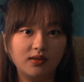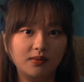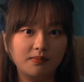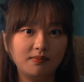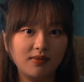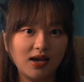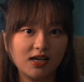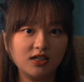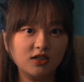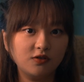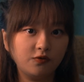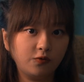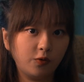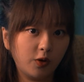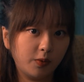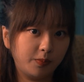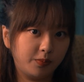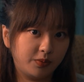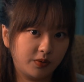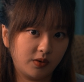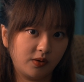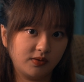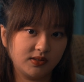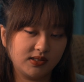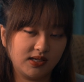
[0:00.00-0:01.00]
the Magic 4
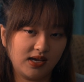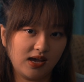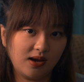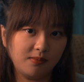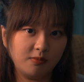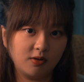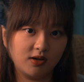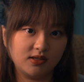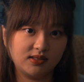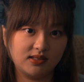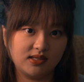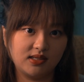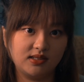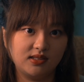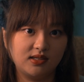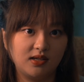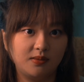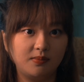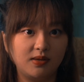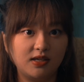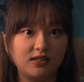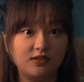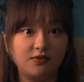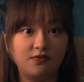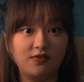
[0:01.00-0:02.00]
Pro's camera
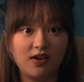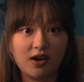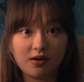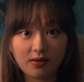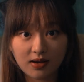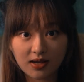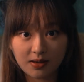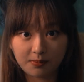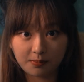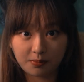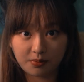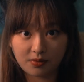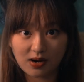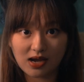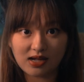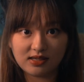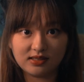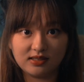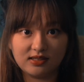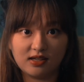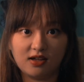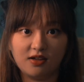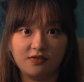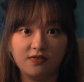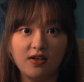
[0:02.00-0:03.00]
system is very
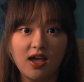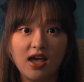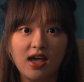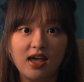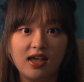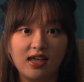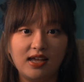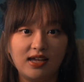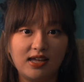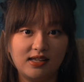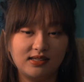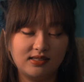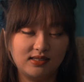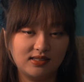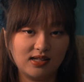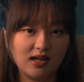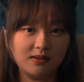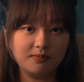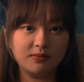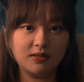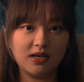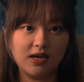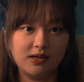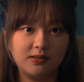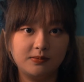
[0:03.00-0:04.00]
impressive, it can
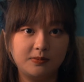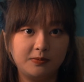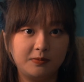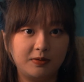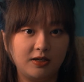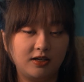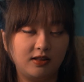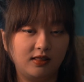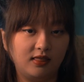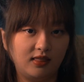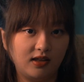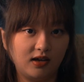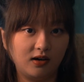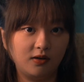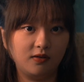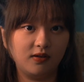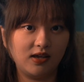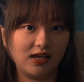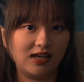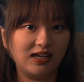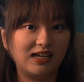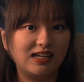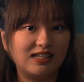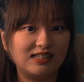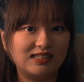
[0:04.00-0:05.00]
sometimes be a little
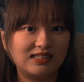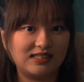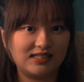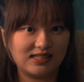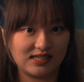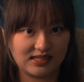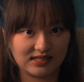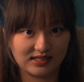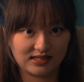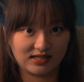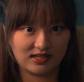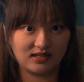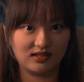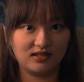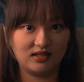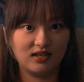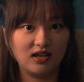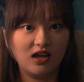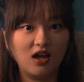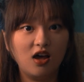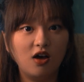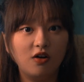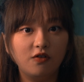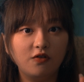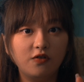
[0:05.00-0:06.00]
inconsistent.
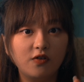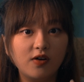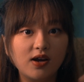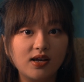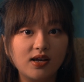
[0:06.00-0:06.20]
For